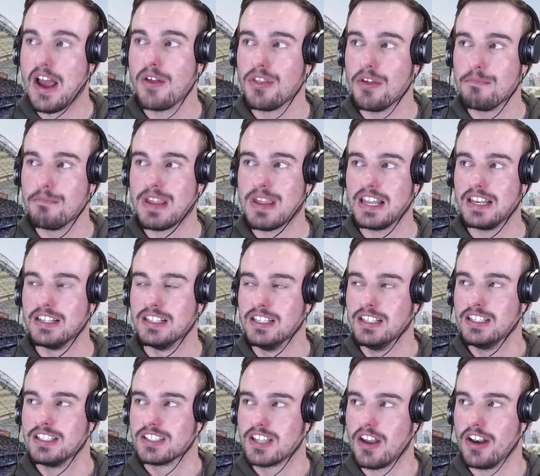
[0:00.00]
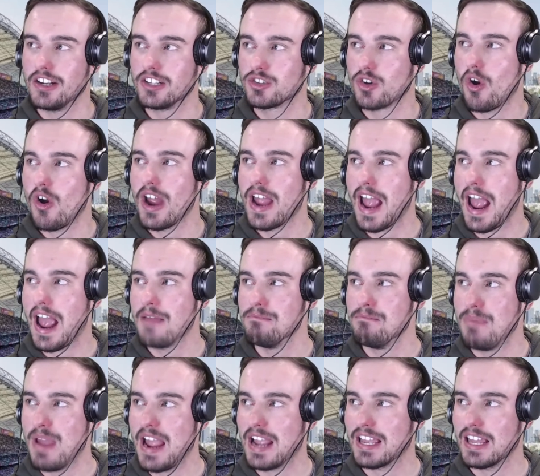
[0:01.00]
the men going to try and
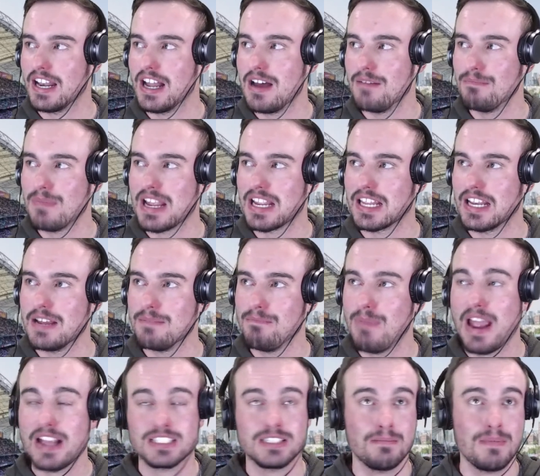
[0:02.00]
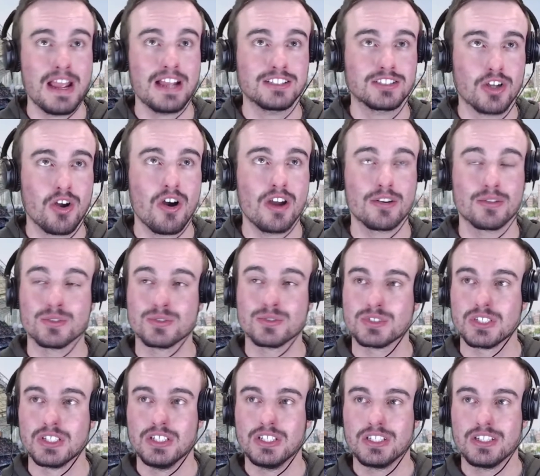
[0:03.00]
back it up, making it back-to-back
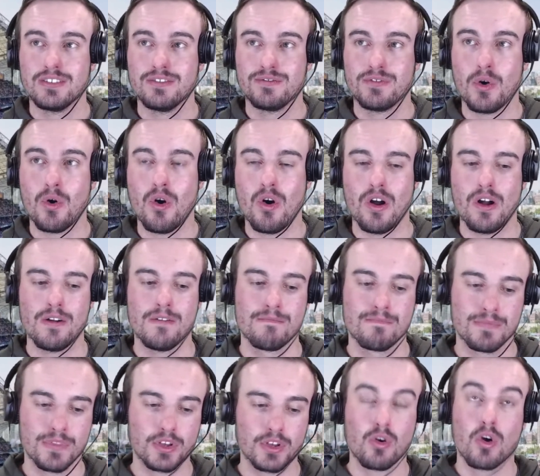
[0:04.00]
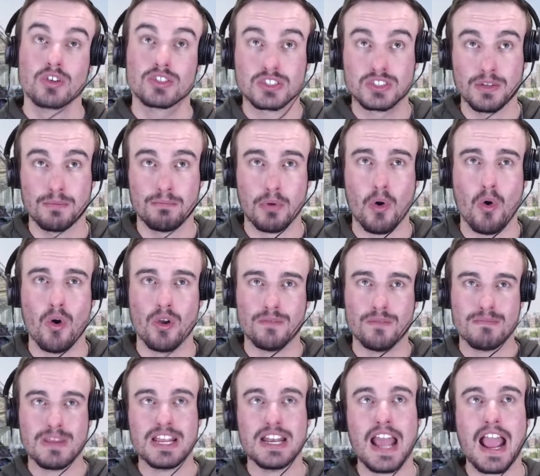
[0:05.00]
titles for across the board,
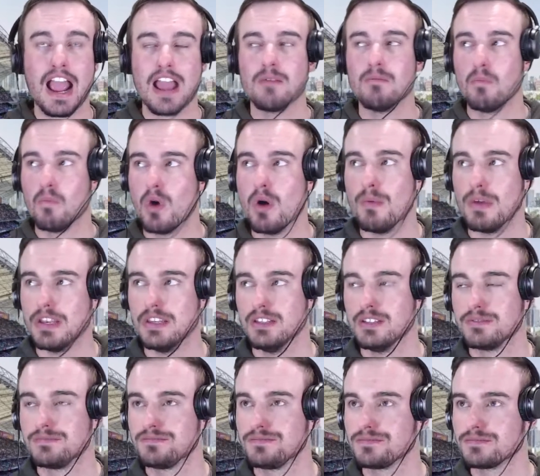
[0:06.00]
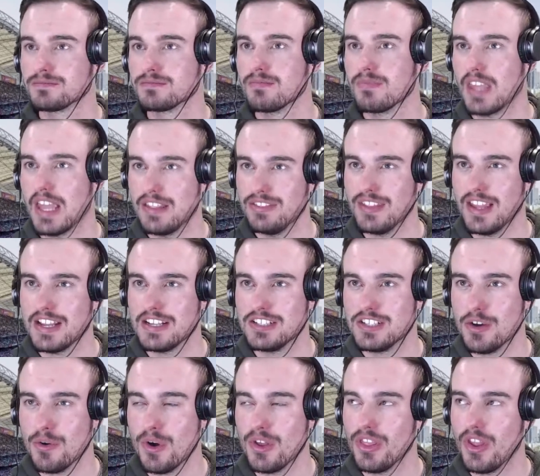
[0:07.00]
men and women. Can they
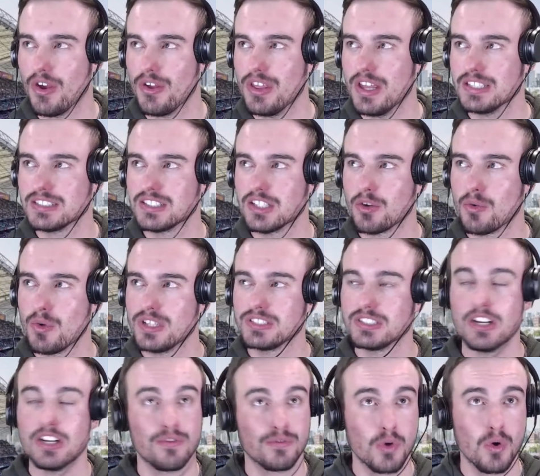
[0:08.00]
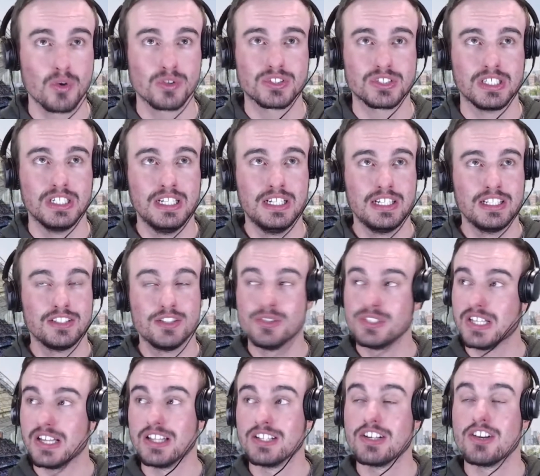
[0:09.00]
do it, though? That's the question. Of course, New
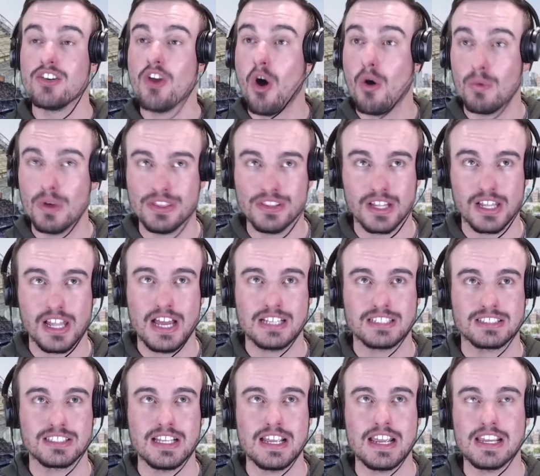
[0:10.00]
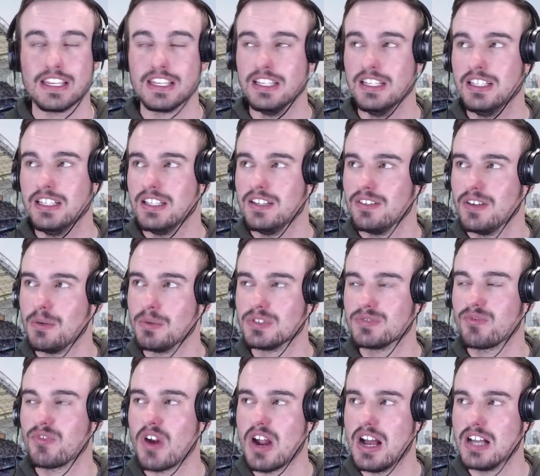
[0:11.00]
Zealand did not win the last leg. It was
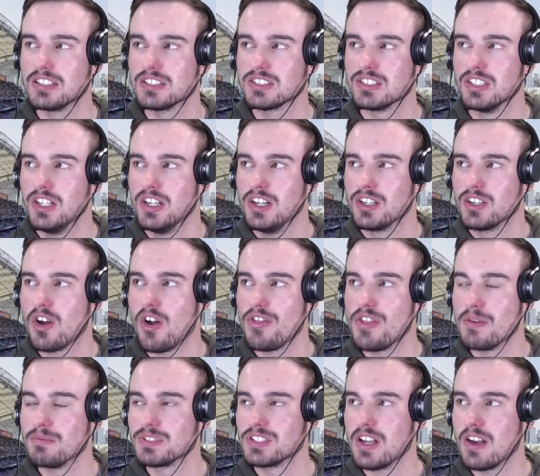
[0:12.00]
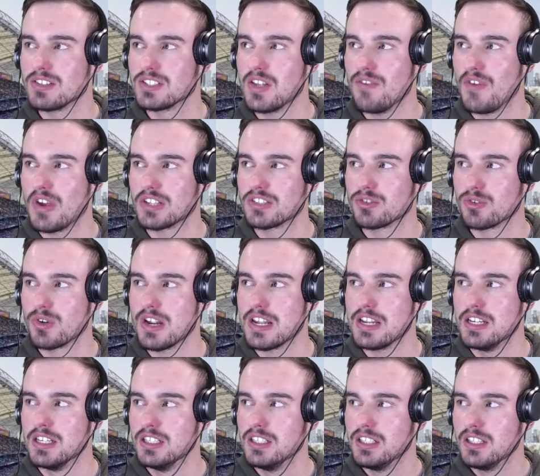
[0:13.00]
France. Got themselves the victory.